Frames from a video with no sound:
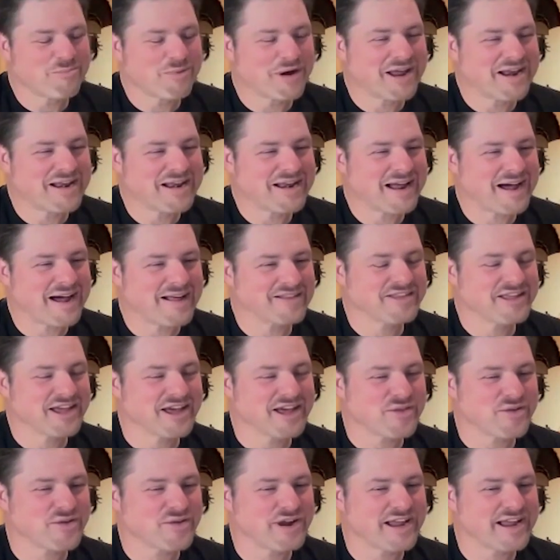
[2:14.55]
But on the
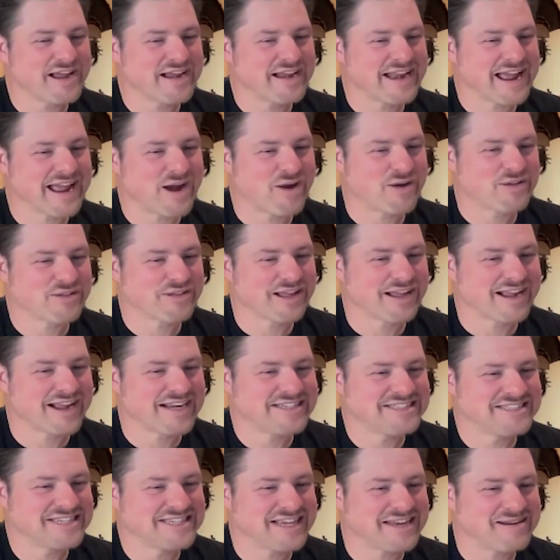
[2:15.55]
other hand, now, like I
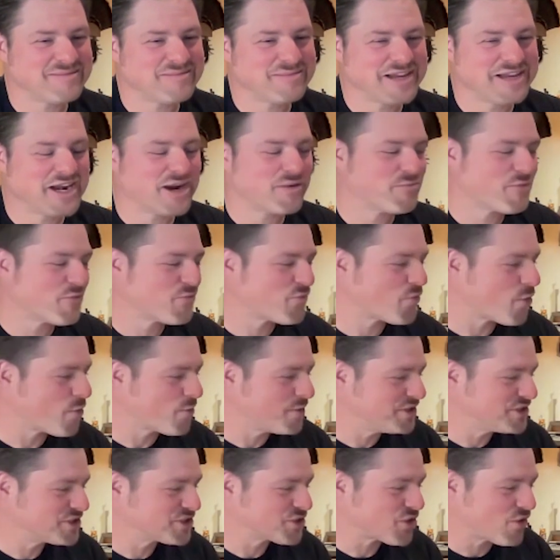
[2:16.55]
said, before
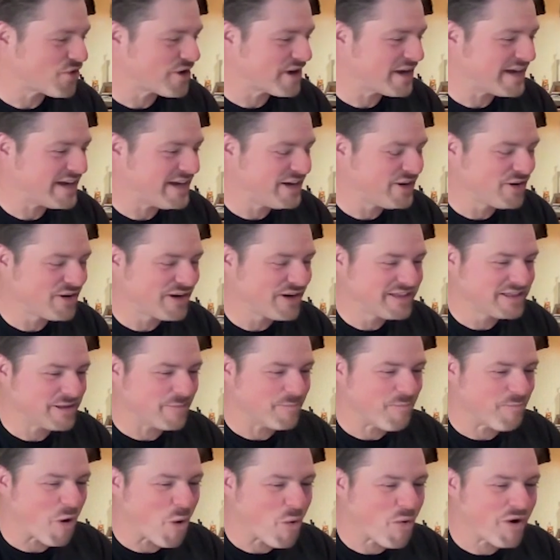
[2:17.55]
we started, here in the
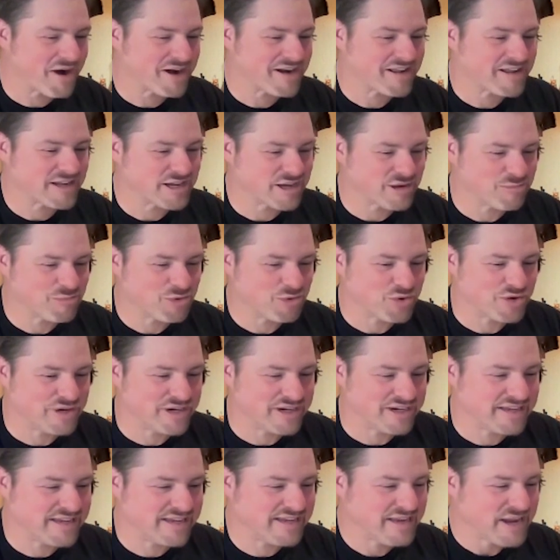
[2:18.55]
bow hunting
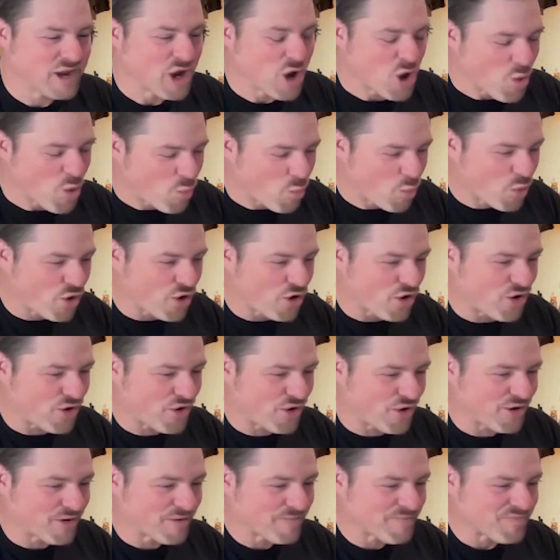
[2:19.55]
community,
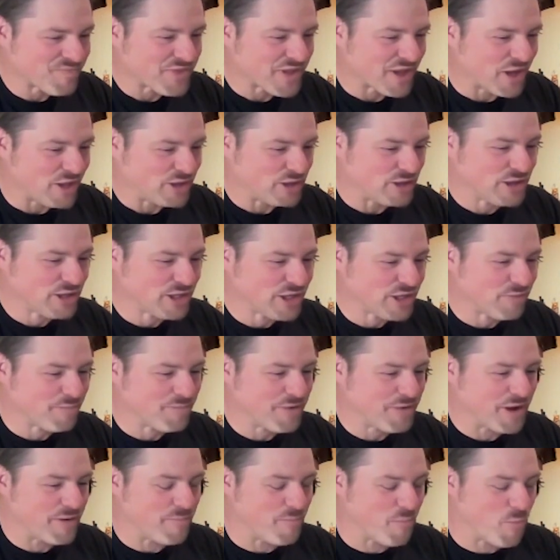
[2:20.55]
we're a little
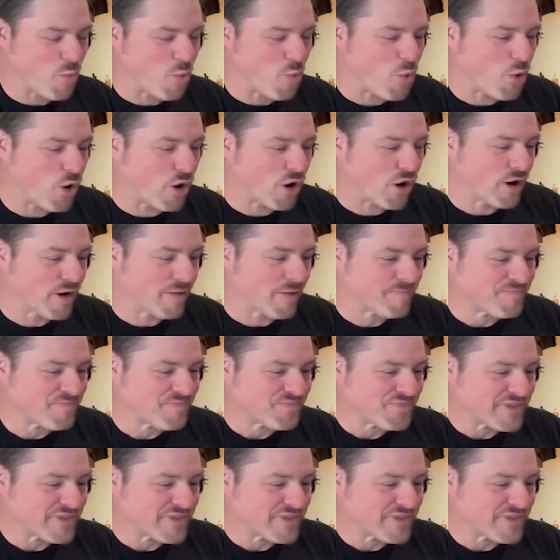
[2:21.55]
bit more